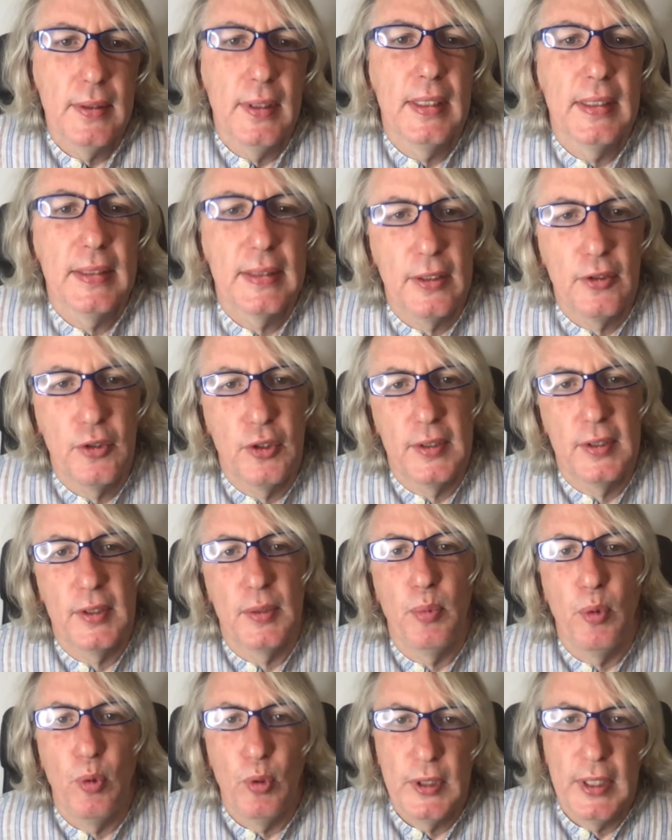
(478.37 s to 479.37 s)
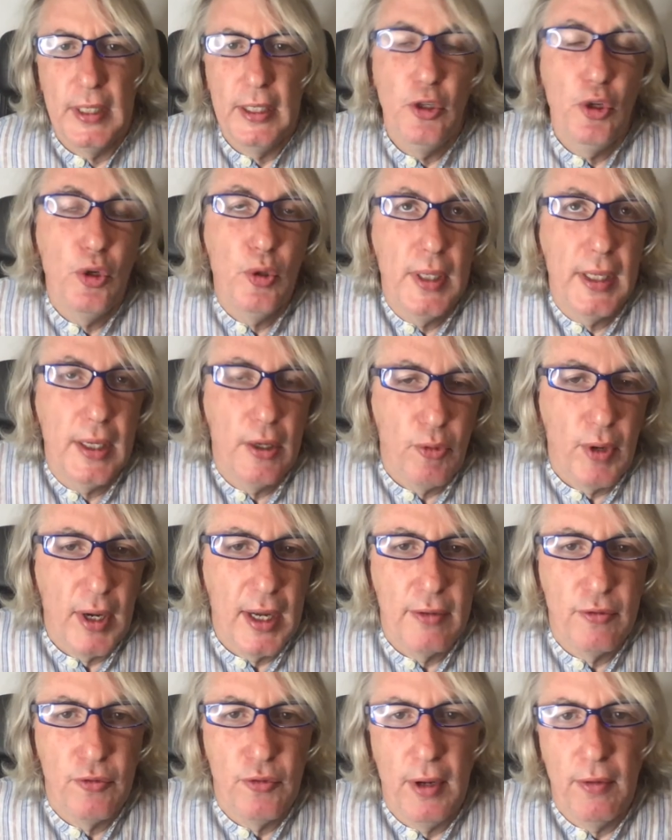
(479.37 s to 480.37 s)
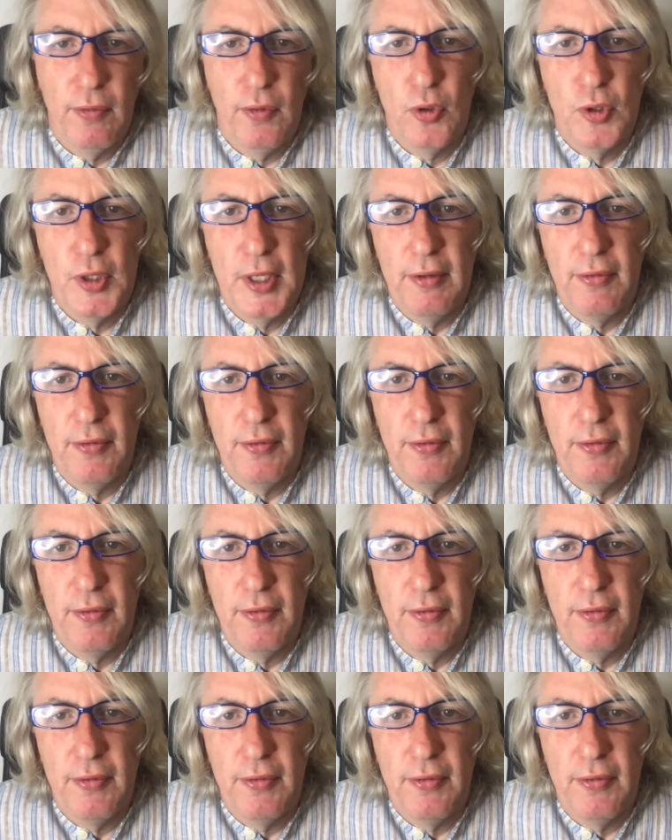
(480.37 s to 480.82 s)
such as supporting newly arrived refugee